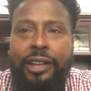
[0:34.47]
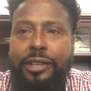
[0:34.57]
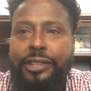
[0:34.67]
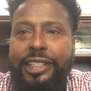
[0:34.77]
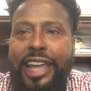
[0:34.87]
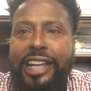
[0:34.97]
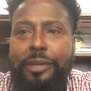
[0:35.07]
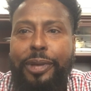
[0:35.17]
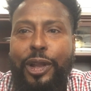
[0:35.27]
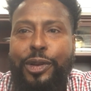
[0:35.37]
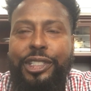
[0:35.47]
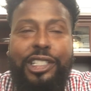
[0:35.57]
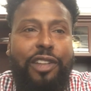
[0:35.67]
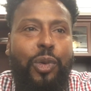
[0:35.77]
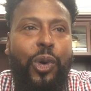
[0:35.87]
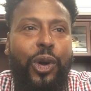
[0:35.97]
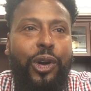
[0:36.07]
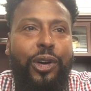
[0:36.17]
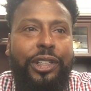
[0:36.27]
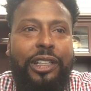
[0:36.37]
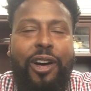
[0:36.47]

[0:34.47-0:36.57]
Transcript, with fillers: you know, the Nancy Pelosi's of the world and